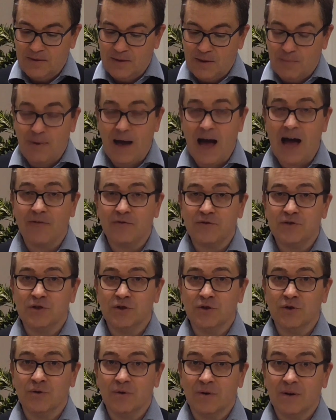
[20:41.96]
the path
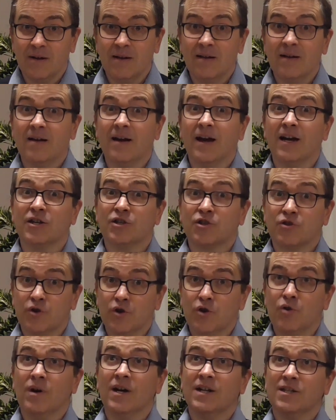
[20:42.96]
to a
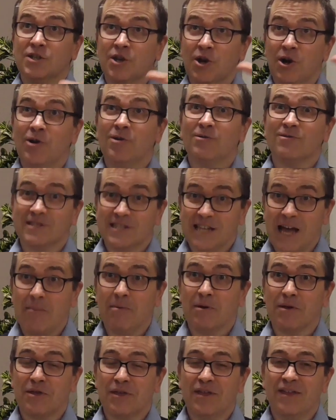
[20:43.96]
true eternal
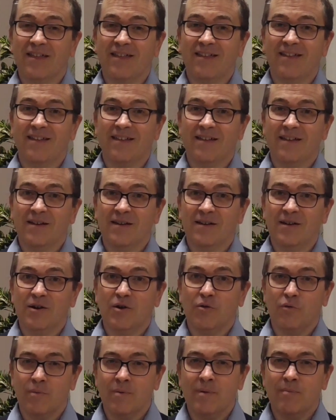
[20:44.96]
Sabbath,
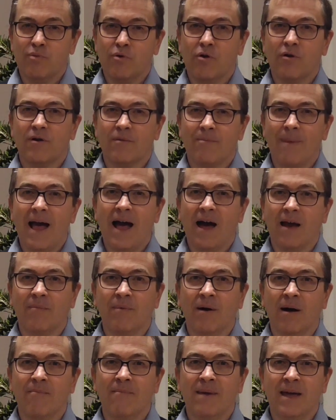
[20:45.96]
will be brought about
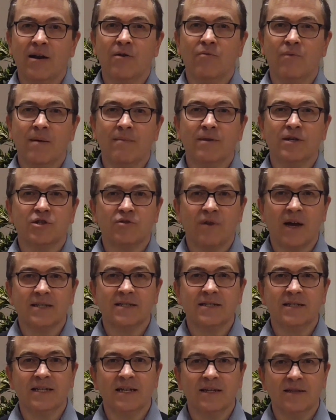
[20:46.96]
by men and women
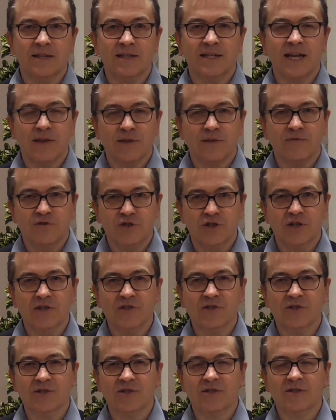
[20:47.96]
trusting in the death of
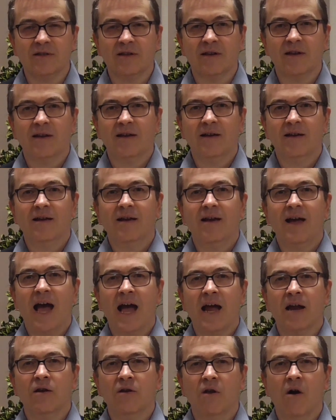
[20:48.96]
Jesus
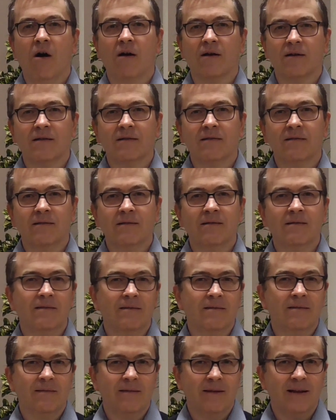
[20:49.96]
and not
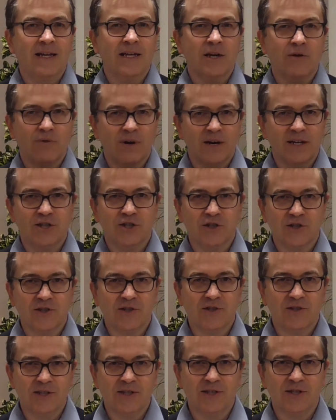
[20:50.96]
in a religious
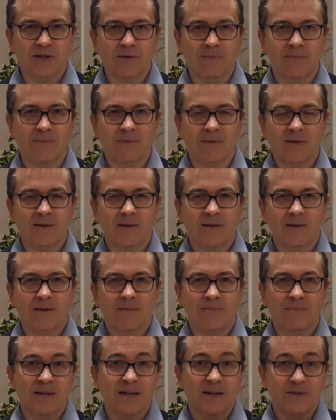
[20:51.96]
system,
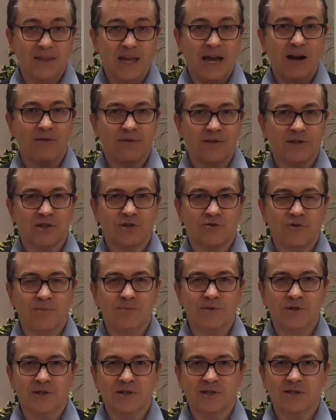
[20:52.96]
be it there in the
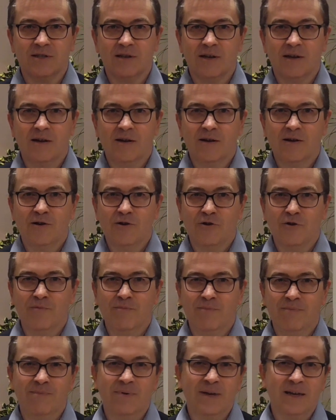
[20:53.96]
scriptures or
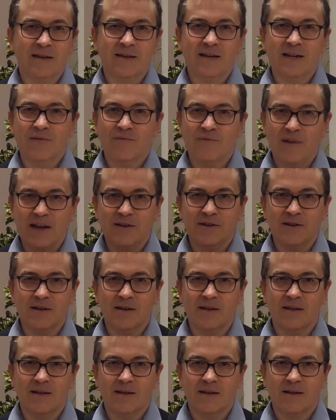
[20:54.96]
be it
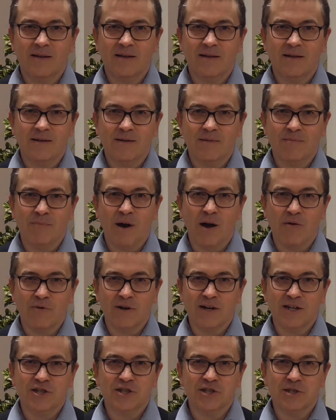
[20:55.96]
invented by
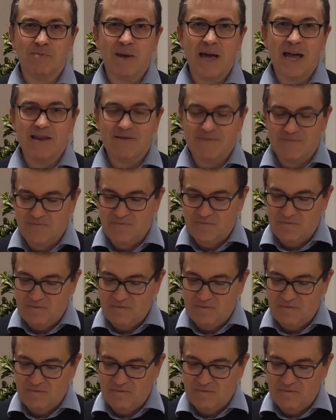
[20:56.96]
religious men.